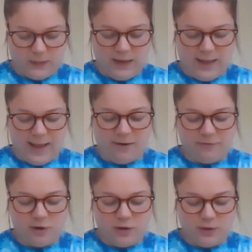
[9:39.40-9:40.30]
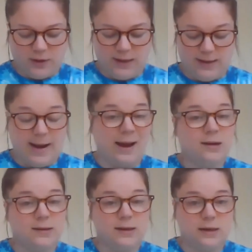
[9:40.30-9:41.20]
After you
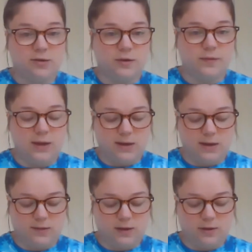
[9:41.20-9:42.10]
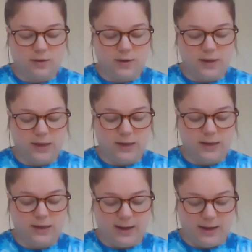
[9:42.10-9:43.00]
connect each of these, you're going to
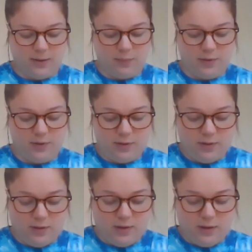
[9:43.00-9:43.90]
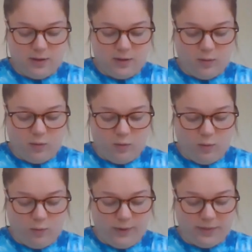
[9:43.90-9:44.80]
end up
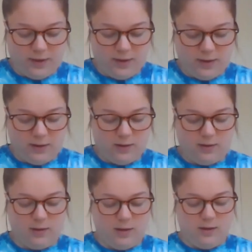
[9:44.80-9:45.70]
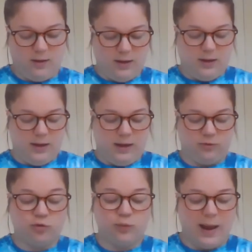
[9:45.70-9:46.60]
with a
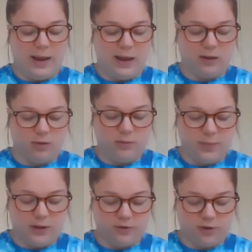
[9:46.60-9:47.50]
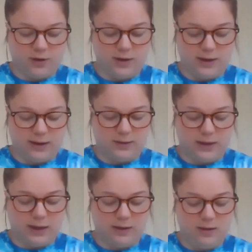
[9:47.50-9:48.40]
triangle because you're
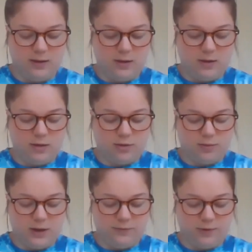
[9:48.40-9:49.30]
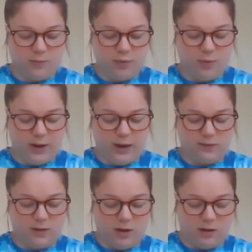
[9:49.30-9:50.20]
connecting 3 different
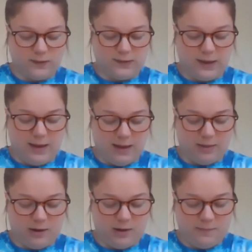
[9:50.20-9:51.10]
points all together.